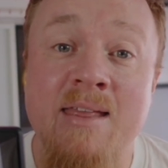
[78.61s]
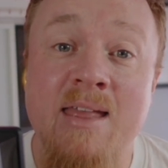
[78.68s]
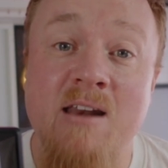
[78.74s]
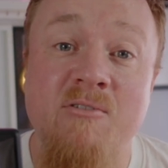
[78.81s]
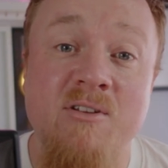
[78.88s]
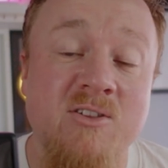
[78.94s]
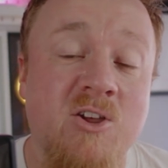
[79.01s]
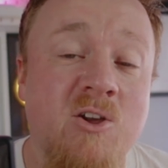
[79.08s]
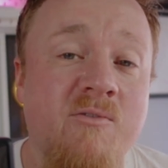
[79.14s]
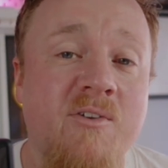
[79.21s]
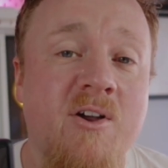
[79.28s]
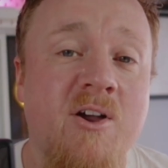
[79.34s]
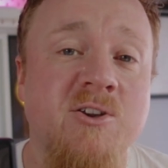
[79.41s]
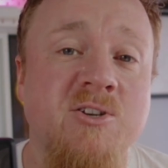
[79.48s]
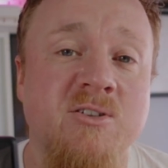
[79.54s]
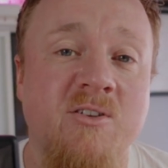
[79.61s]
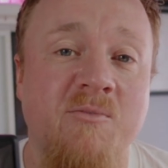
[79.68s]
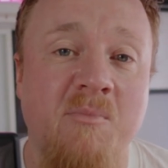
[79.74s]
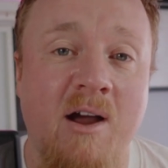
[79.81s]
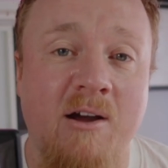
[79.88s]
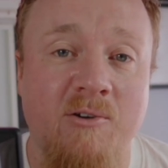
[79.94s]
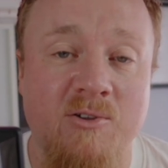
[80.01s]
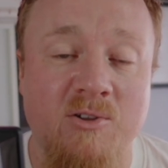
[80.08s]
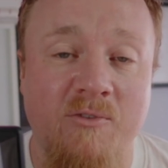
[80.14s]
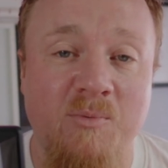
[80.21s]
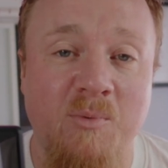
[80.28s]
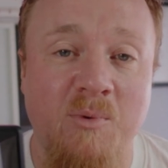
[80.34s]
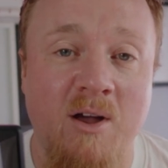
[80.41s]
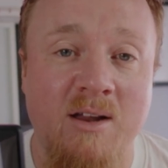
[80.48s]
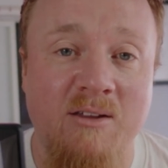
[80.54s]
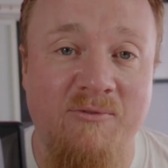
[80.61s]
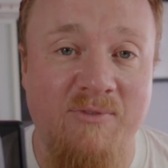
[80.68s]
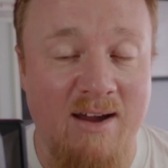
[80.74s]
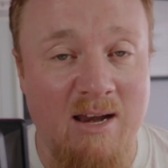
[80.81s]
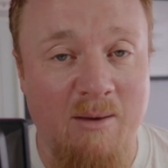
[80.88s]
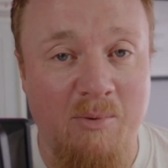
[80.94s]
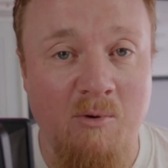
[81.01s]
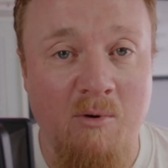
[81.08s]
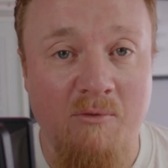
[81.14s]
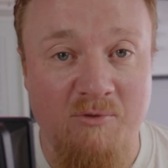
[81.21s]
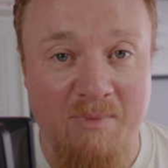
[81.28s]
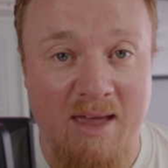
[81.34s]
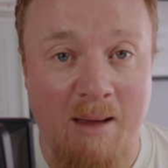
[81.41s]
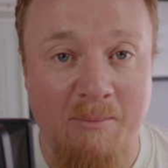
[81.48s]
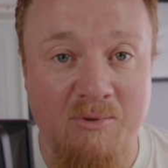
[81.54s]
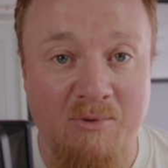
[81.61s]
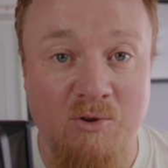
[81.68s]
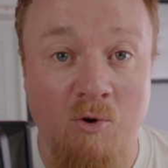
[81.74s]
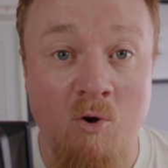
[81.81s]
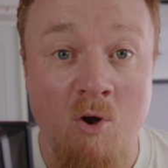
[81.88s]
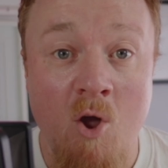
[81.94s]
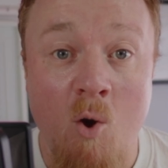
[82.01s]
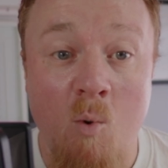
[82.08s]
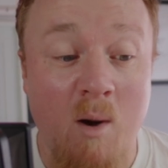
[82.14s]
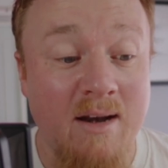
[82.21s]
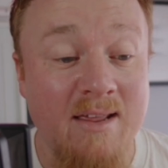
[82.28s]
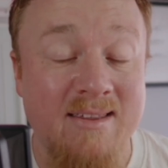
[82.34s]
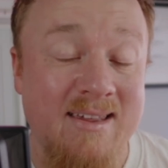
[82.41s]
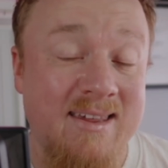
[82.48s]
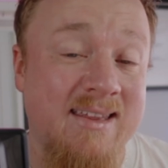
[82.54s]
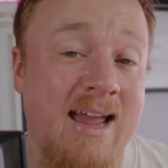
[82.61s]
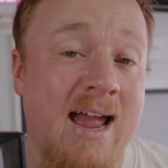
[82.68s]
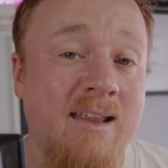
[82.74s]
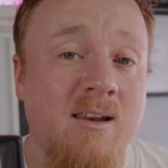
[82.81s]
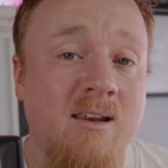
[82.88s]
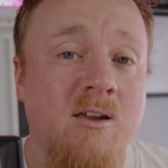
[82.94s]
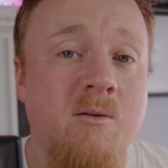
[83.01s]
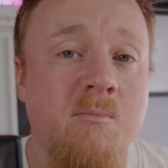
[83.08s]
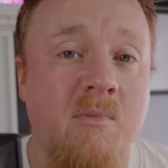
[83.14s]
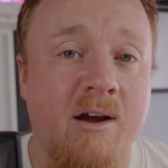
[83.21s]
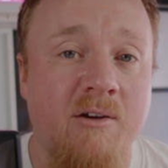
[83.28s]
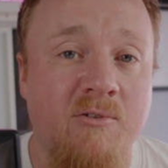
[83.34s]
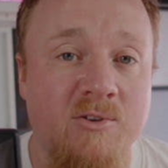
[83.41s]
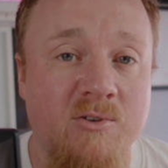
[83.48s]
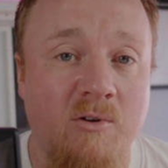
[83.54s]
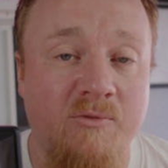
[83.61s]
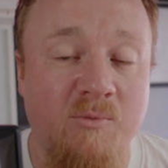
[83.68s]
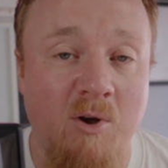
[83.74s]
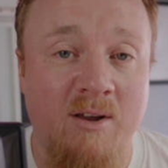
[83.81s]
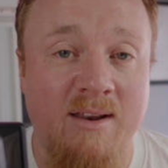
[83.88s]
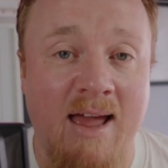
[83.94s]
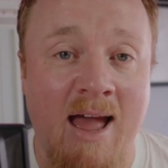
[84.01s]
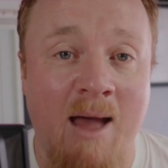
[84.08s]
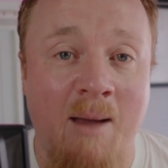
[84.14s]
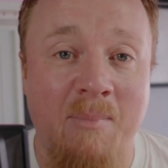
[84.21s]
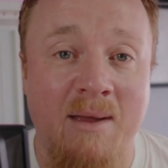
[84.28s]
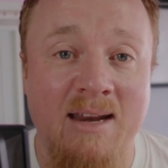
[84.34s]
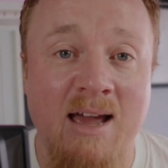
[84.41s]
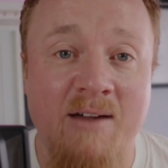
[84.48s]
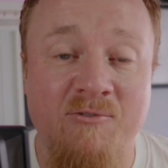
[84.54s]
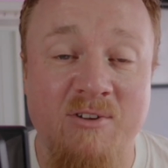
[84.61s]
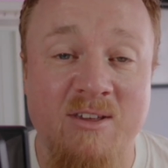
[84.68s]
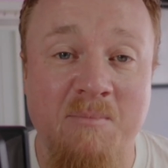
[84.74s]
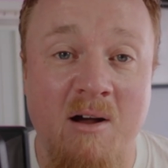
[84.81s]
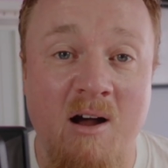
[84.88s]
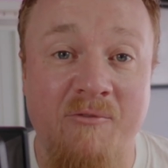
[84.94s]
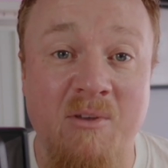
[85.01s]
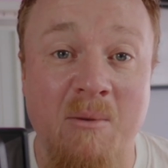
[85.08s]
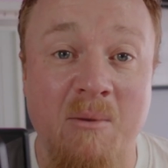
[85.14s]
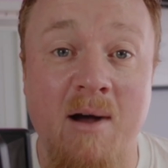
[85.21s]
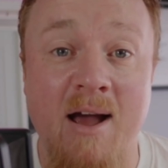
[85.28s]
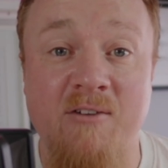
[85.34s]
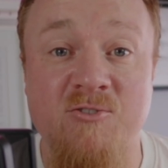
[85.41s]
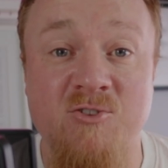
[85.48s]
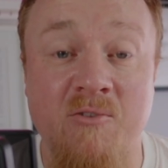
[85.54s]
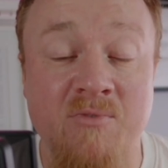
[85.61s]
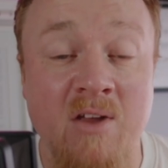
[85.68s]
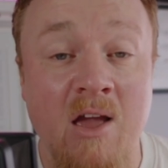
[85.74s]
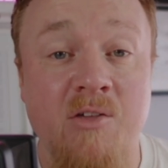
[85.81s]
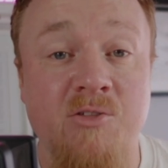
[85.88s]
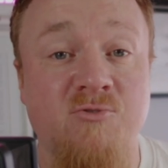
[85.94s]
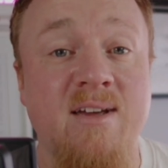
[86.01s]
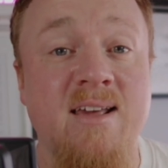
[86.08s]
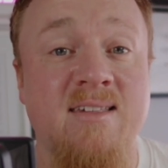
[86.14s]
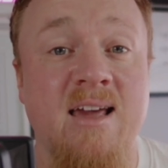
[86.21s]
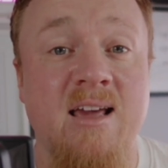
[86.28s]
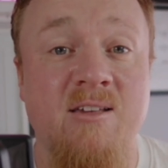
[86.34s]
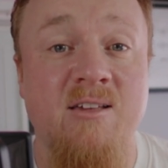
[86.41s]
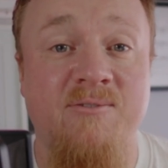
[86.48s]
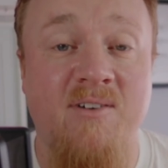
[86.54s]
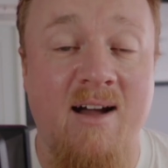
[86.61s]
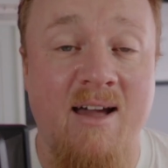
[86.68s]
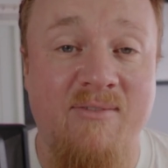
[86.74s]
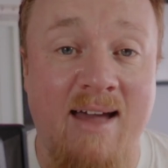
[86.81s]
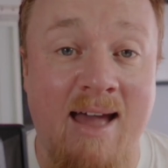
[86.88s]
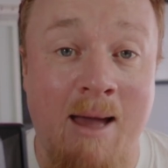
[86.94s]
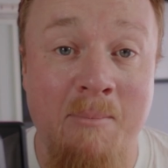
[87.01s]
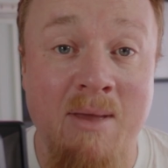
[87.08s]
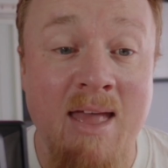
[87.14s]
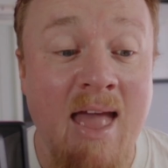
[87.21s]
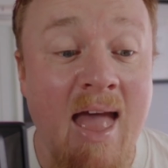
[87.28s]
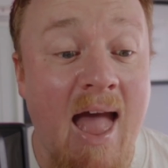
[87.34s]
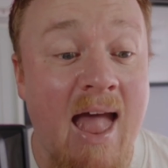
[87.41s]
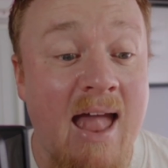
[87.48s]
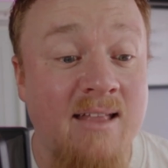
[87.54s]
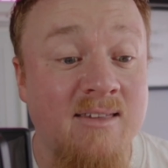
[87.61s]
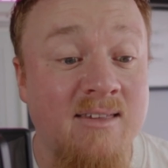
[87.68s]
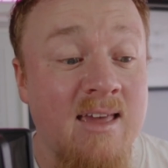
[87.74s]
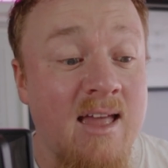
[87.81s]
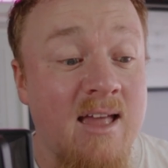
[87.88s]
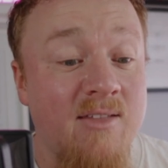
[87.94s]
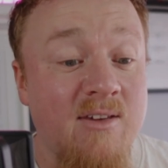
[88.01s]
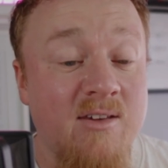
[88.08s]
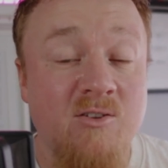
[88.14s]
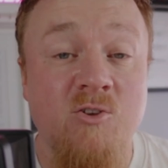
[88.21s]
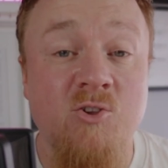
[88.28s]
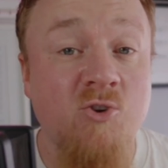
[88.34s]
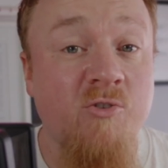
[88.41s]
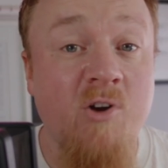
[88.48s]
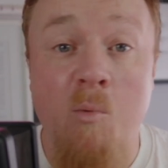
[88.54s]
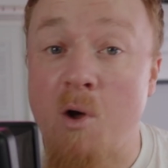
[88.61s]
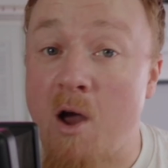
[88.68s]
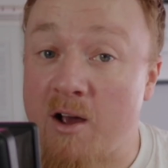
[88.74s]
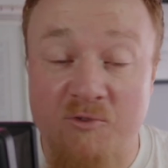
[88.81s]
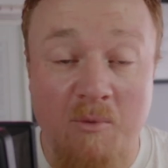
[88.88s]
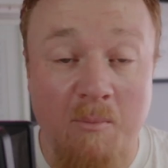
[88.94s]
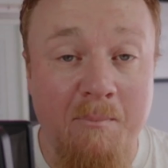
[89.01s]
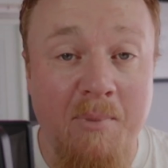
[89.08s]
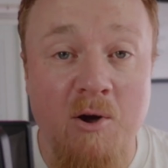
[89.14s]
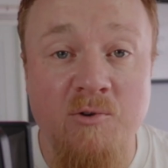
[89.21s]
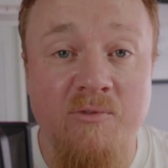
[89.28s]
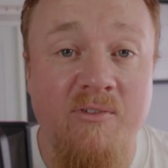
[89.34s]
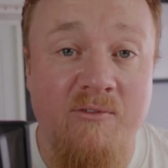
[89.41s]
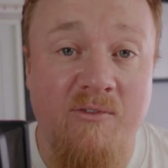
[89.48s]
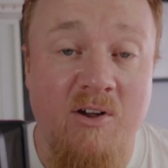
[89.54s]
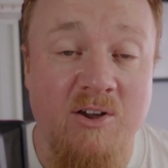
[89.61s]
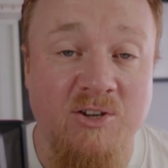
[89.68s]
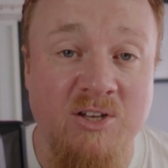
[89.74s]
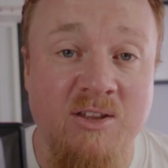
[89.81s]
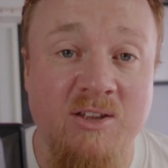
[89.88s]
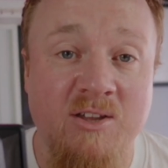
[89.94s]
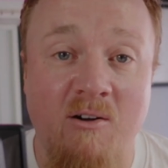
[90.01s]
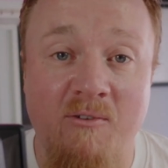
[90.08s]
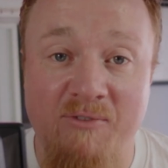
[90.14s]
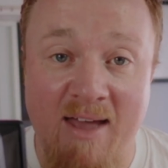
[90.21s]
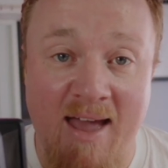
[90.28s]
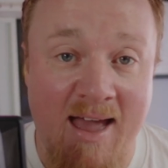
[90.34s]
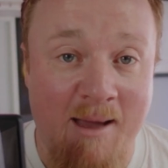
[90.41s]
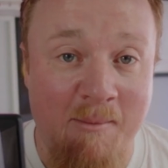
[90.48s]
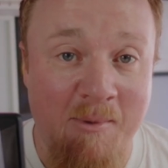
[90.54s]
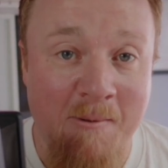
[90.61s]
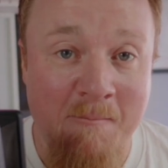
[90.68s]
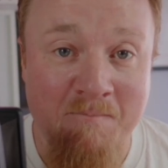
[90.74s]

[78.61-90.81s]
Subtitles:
Now, there are two versions of Microsoft Word available from the App Store. One is the standalone Microsoft Word app, and the other is part of the Microsoft 365 app. And this tutorial works for both versions of that app.